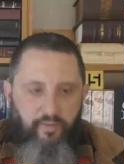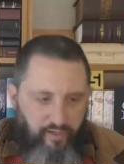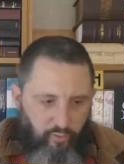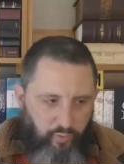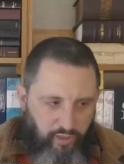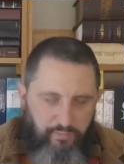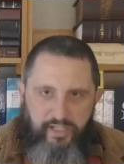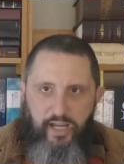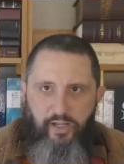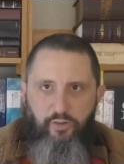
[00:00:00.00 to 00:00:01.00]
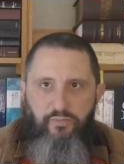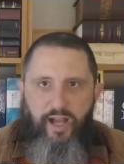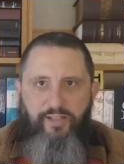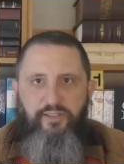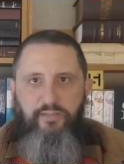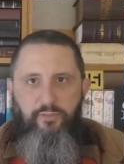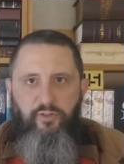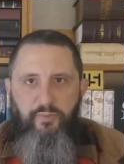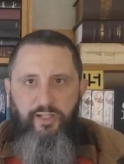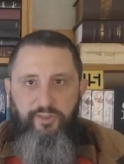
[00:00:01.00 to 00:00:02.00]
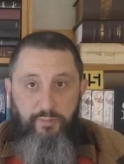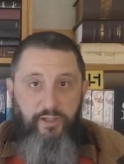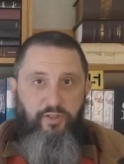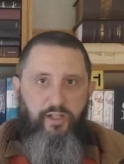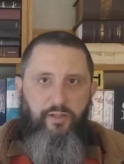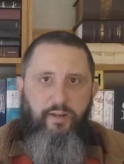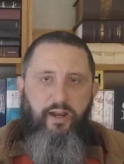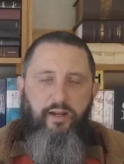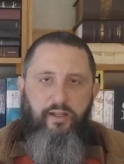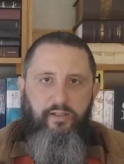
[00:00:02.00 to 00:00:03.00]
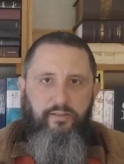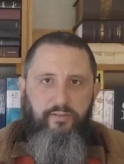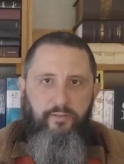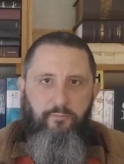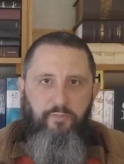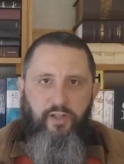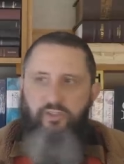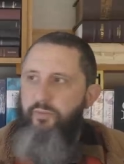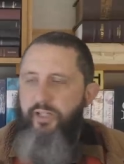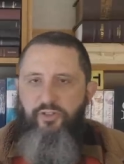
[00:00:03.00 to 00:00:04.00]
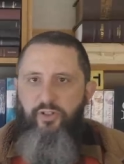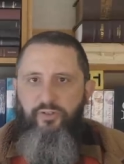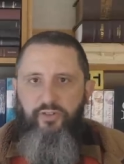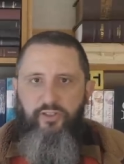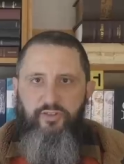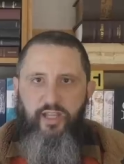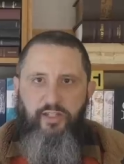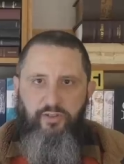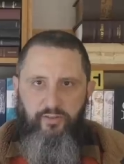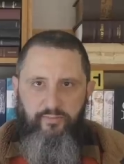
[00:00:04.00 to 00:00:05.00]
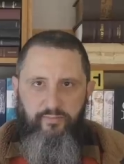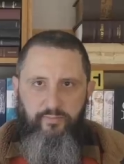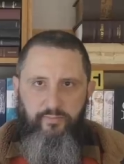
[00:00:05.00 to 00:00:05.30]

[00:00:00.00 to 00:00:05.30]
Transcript: There will be a new Nazi movement, especially in America. There are too many Jews in this nation.